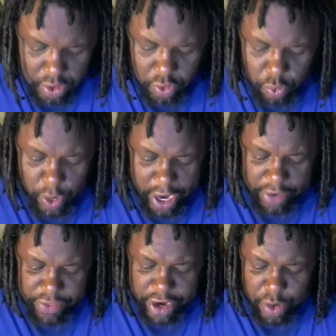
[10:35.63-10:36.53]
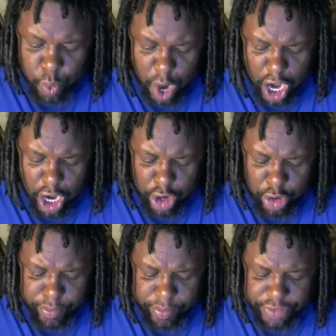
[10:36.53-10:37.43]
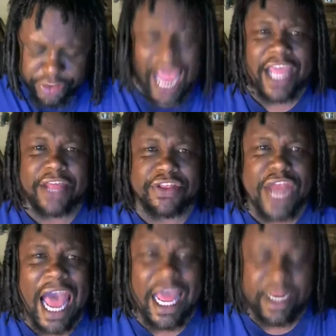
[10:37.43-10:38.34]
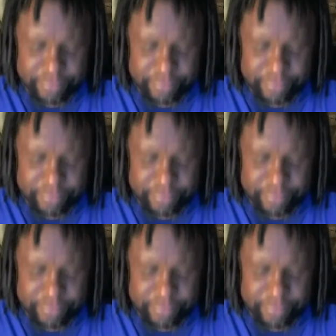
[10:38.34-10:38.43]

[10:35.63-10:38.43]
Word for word: Where their worm dieth not,